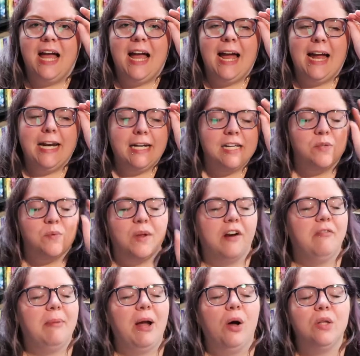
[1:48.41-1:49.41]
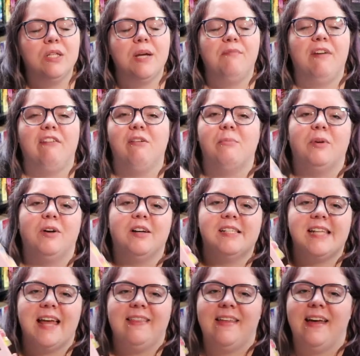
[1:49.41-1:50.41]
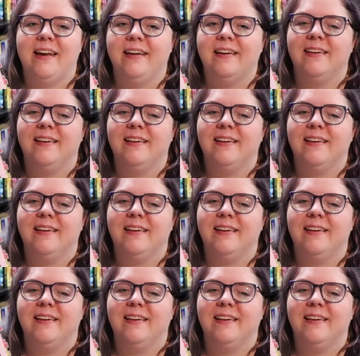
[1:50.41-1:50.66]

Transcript: and it is one of my all-time favorite books and that